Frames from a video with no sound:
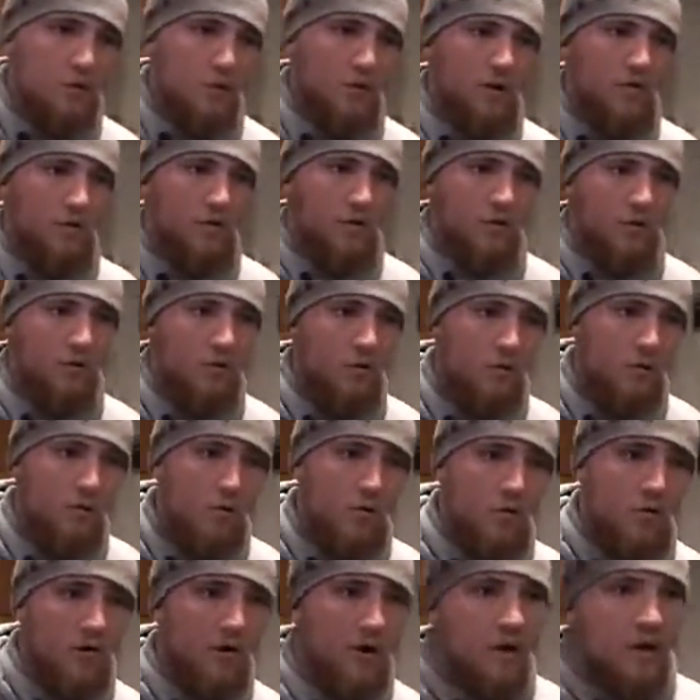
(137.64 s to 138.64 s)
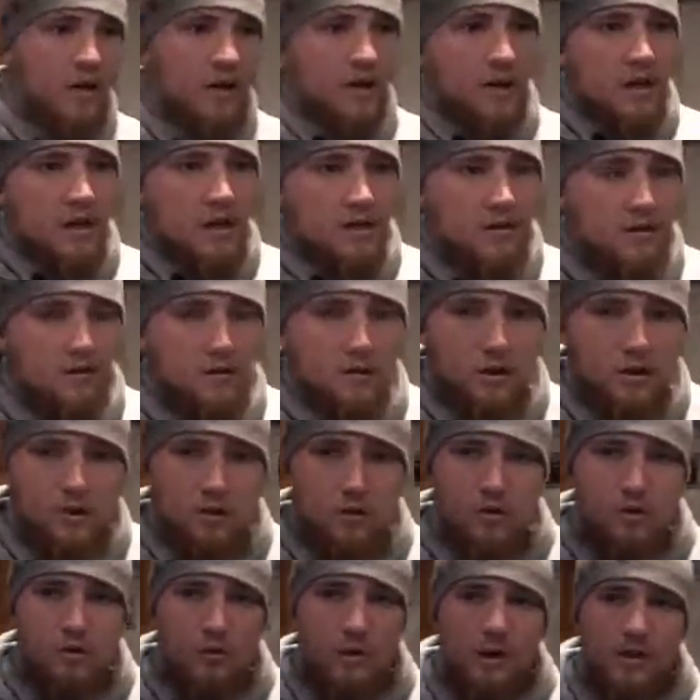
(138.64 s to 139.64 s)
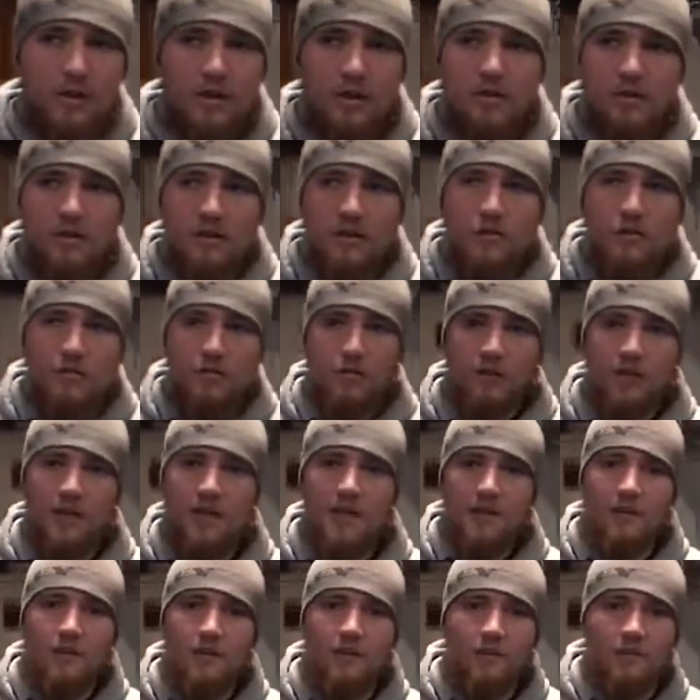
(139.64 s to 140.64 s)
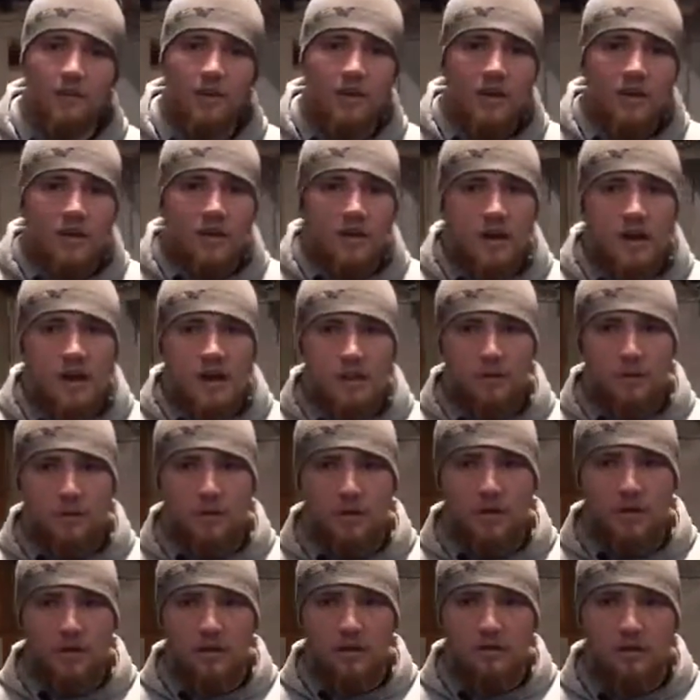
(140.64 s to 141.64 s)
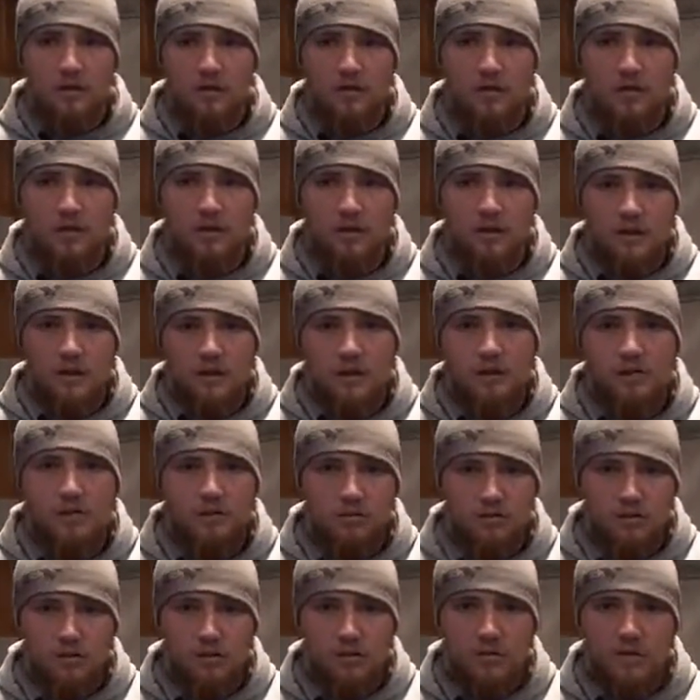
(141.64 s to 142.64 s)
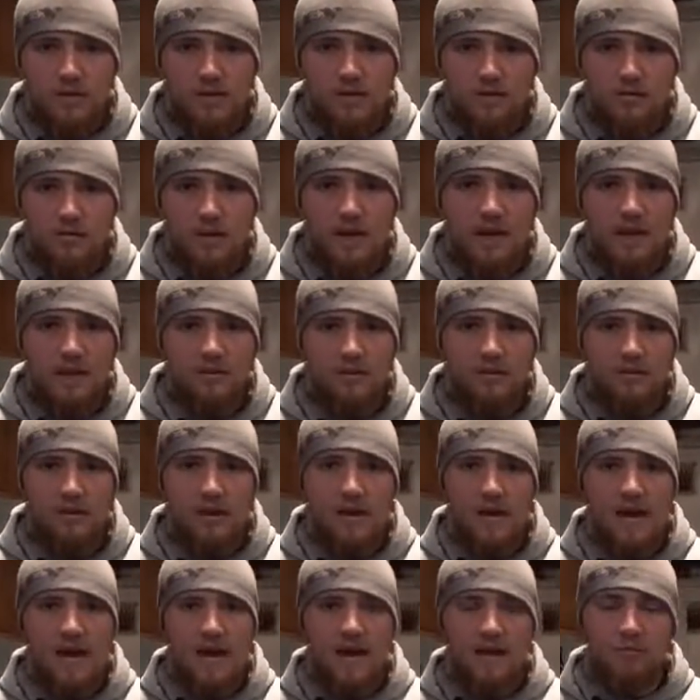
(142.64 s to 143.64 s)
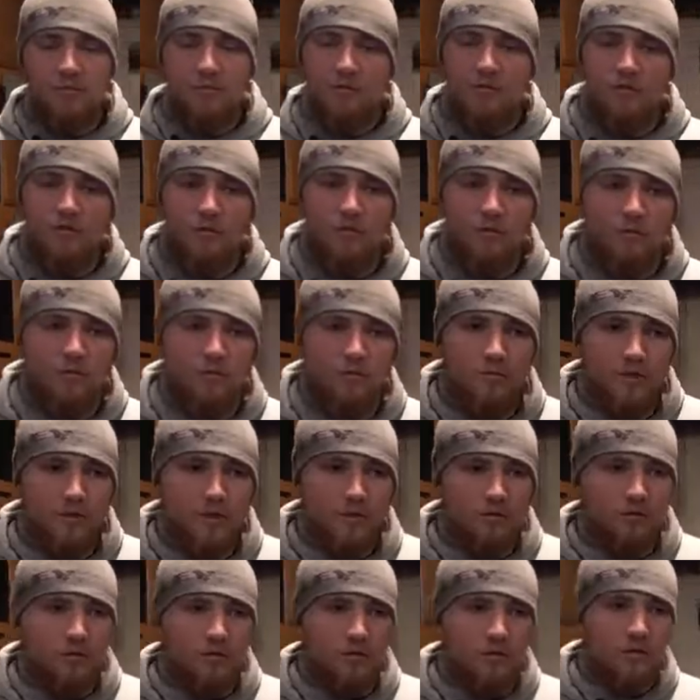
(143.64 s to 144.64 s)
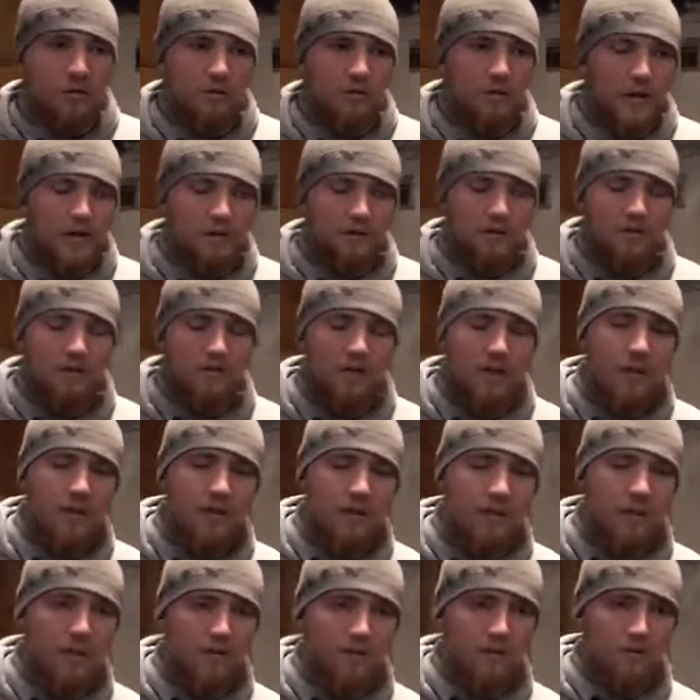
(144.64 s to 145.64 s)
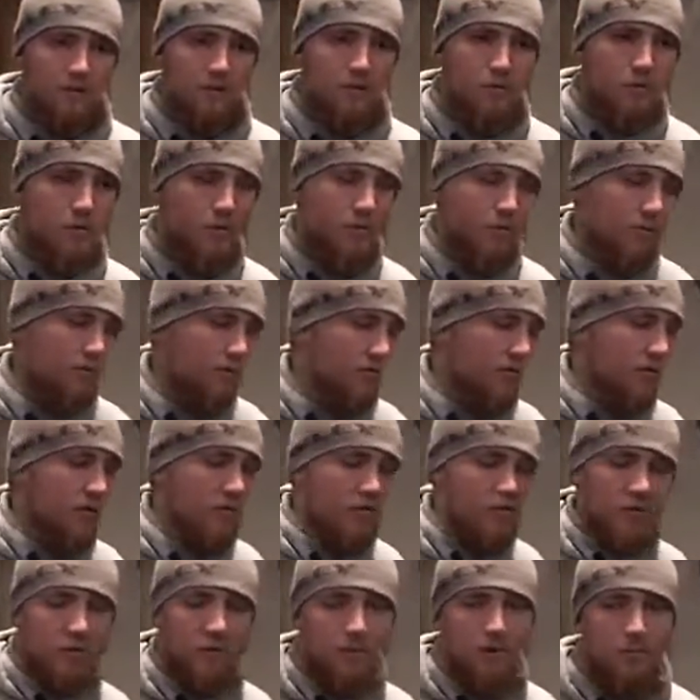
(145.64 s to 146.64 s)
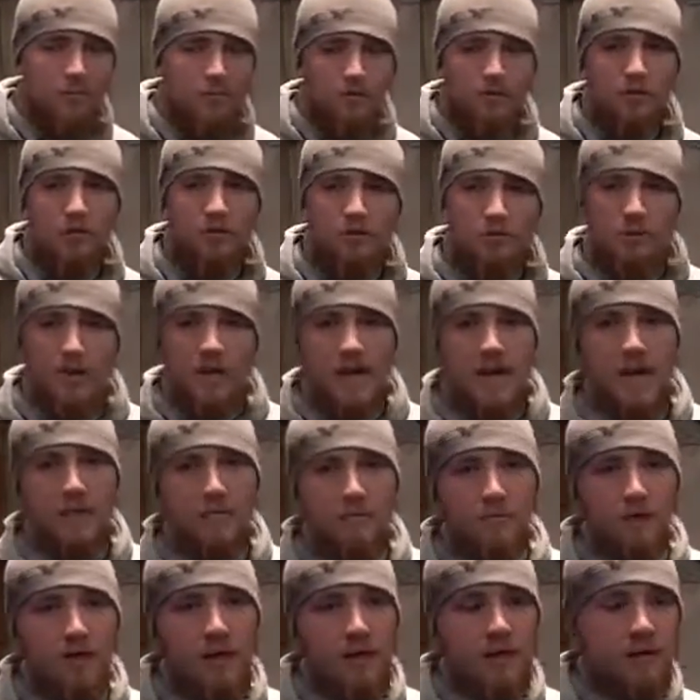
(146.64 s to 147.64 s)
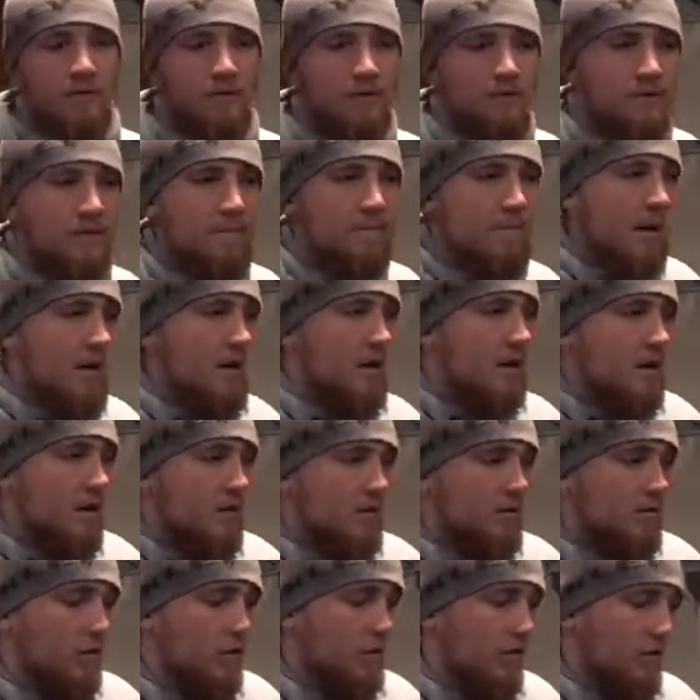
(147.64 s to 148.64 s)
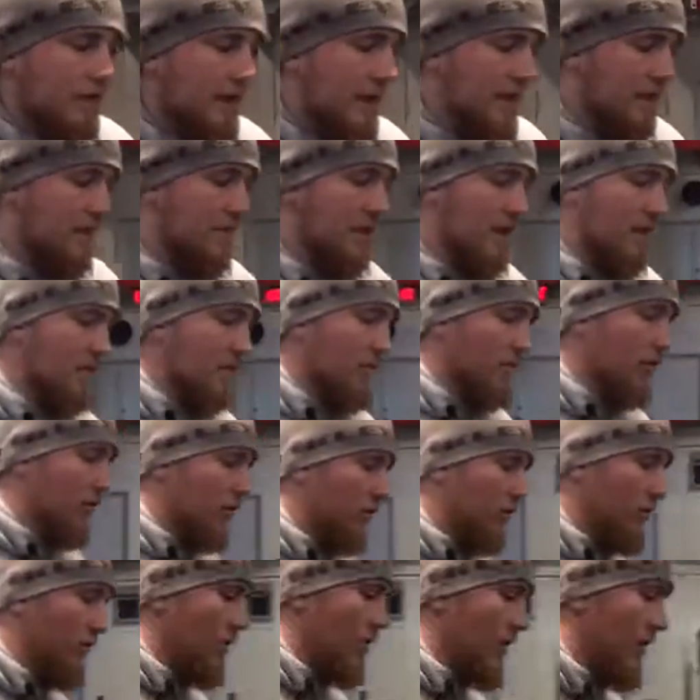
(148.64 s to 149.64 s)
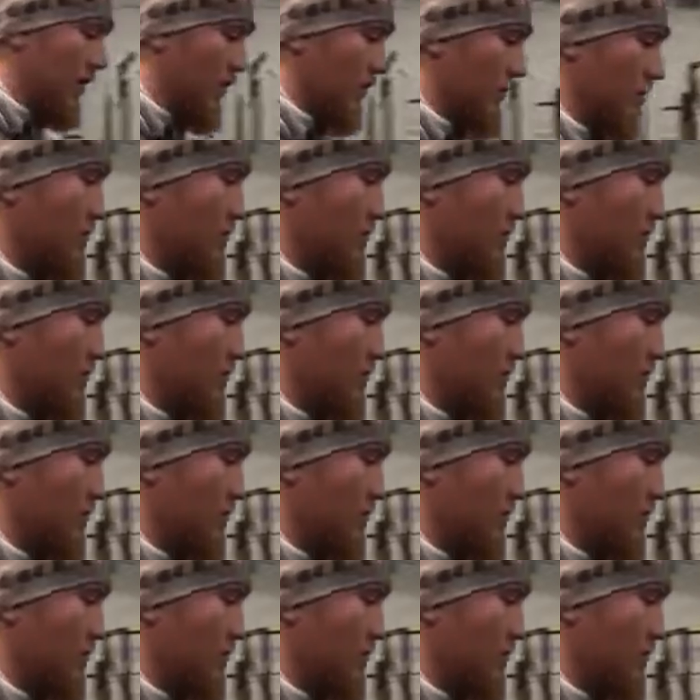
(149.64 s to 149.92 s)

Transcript: rate for your core. It's going to use mainly the obliques. You're probably going to use the insides of the abs too, because you're going to have to stabilize and support yourself while you're up in the glute ham raise. So the next thing we're going to go to here is the